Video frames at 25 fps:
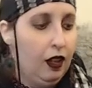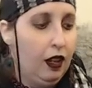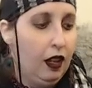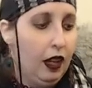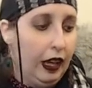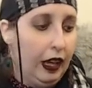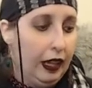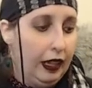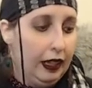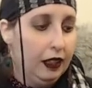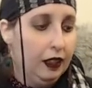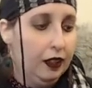
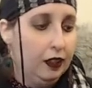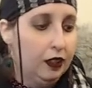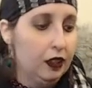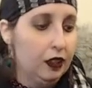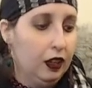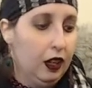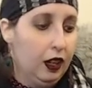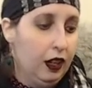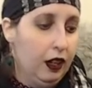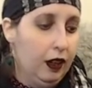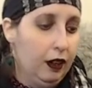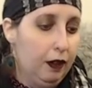and
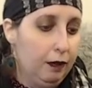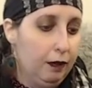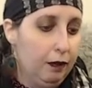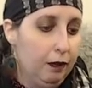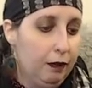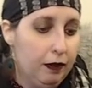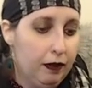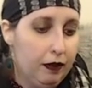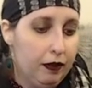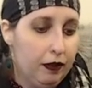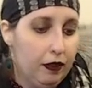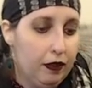a
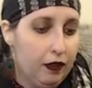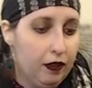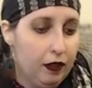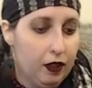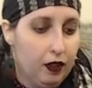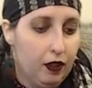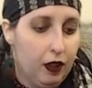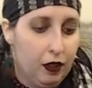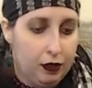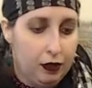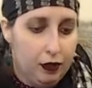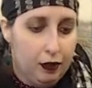
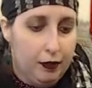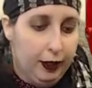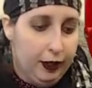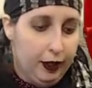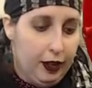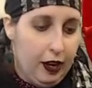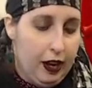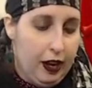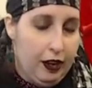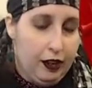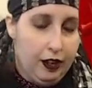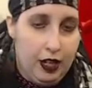
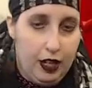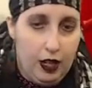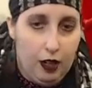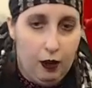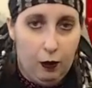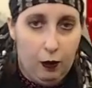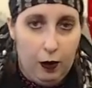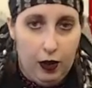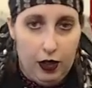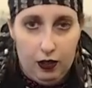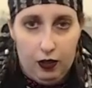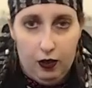familiarity
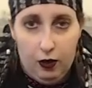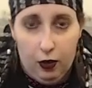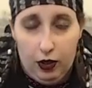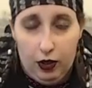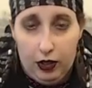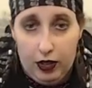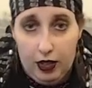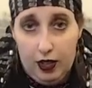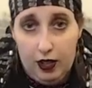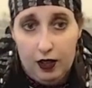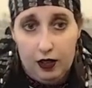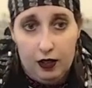with your
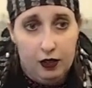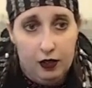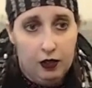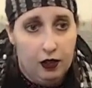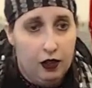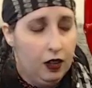gear